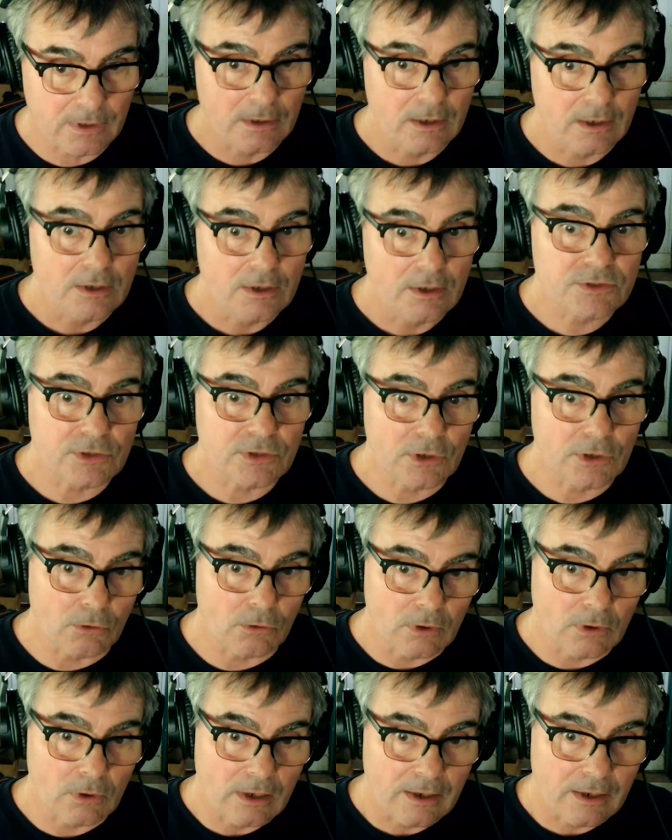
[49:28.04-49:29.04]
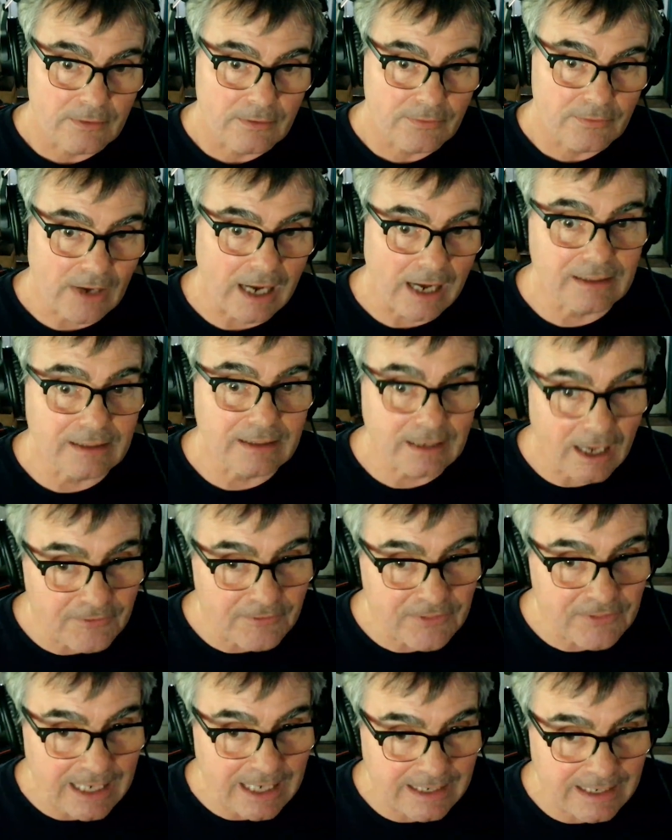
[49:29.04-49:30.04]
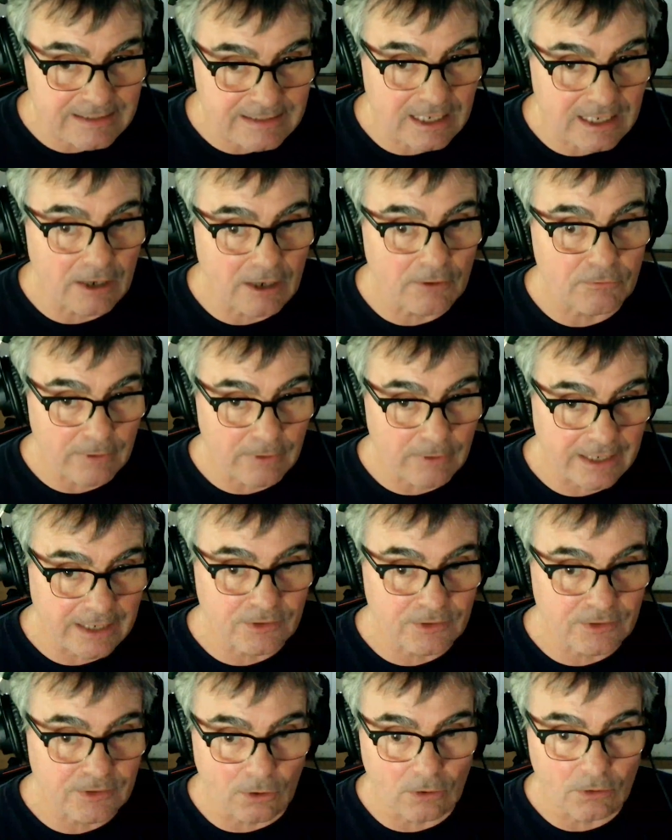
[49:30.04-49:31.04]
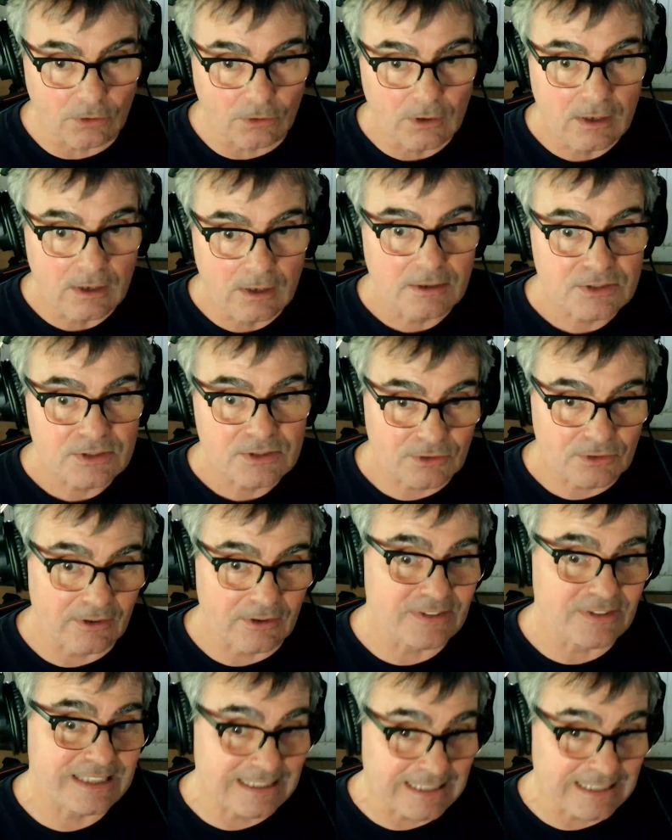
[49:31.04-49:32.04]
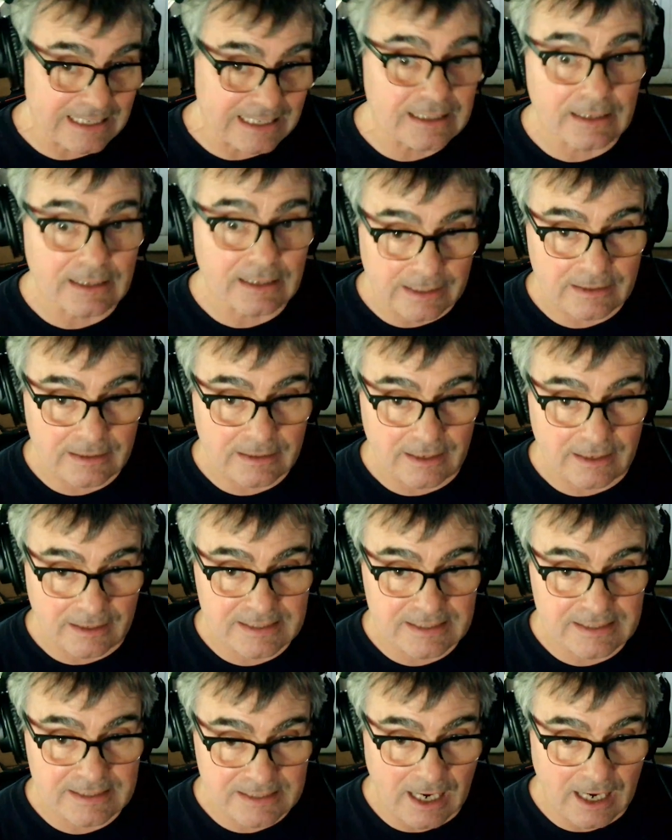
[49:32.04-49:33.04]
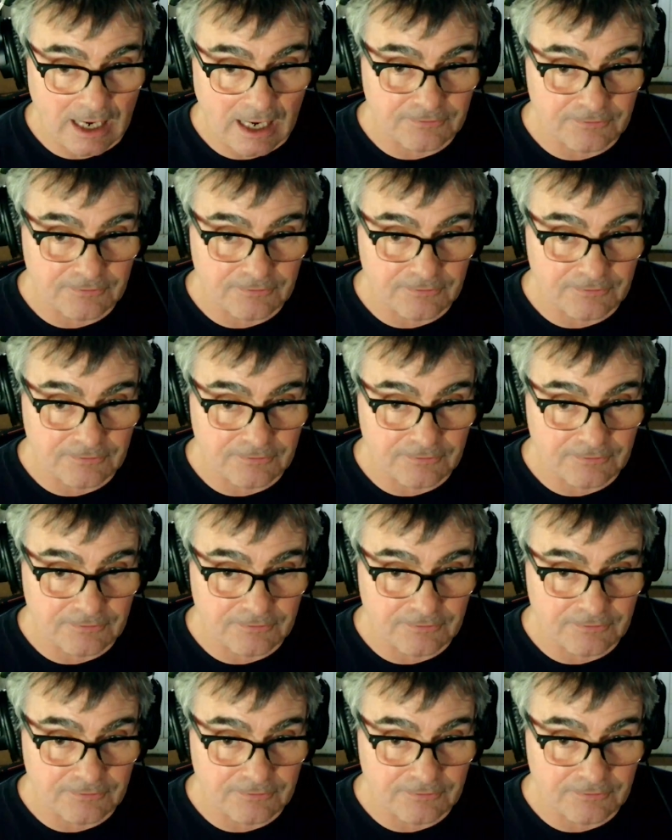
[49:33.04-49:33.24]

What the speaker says: So I love the idea of Randall sort of stealing the stuff.